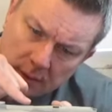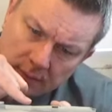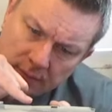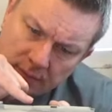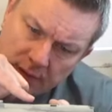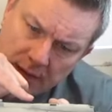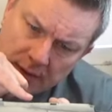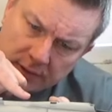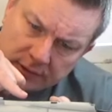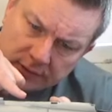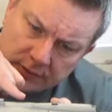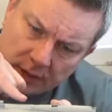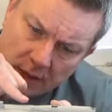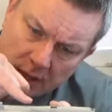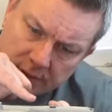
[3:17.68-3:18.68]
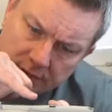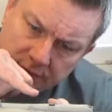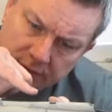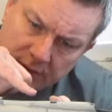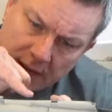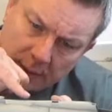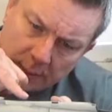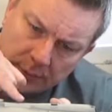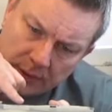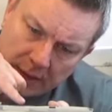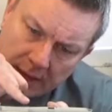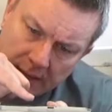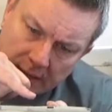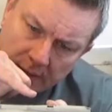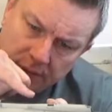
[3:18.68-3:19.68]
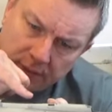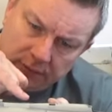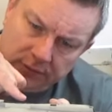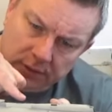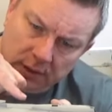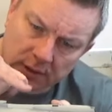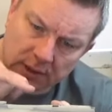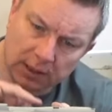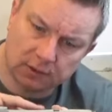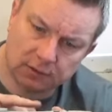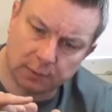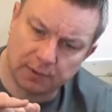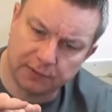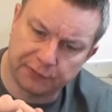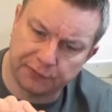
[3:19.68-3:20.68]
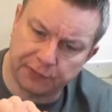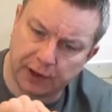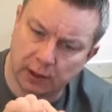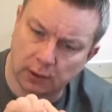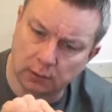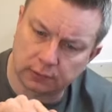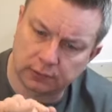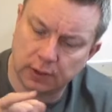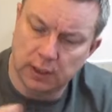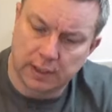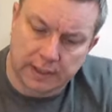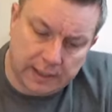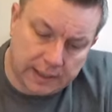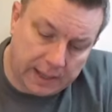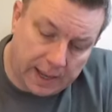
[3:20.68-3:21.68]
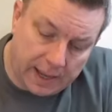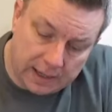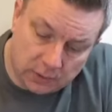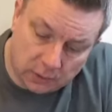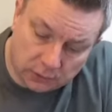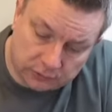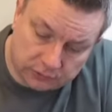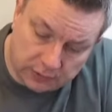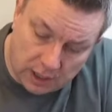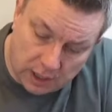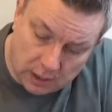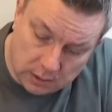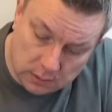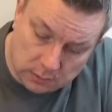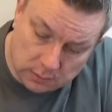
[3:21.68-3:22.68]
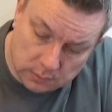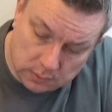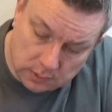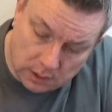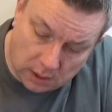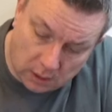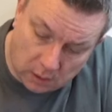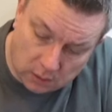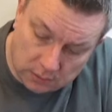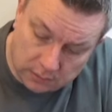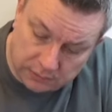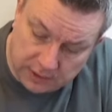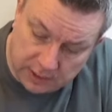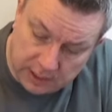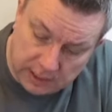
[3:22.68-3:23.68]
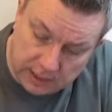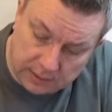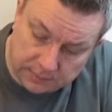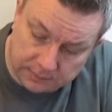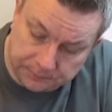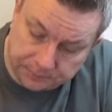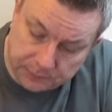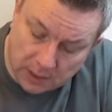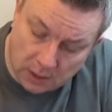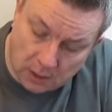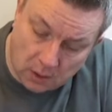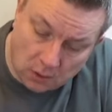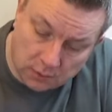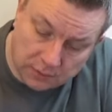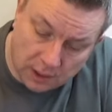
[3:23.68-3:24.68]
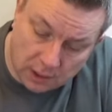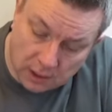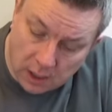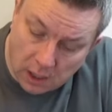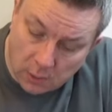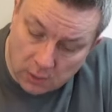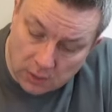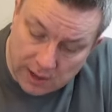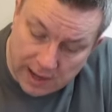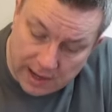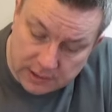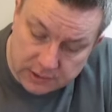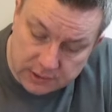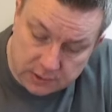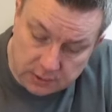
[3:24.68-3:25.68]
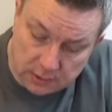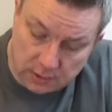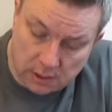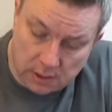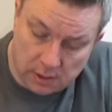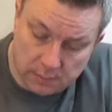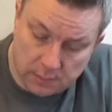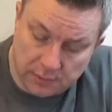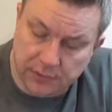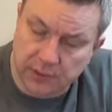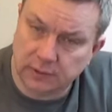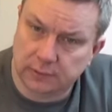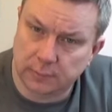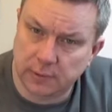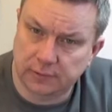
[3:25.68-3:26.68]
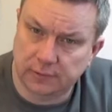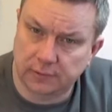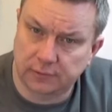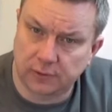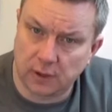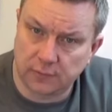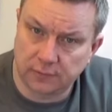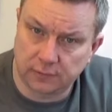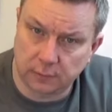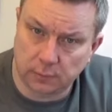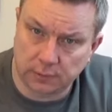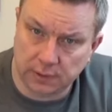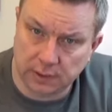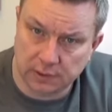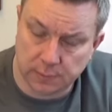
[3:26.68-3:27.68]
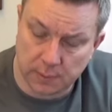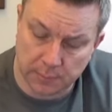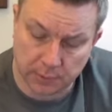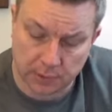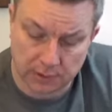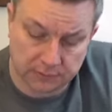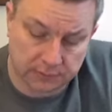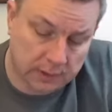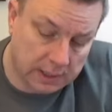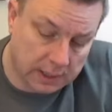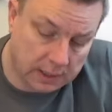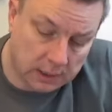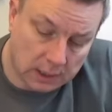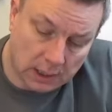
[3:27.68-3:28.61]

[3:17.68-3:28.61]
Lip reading: very slight step there, that's going to need to be filled, and also along the lower edge. I think some Mr. Surfacer will need to be put into that.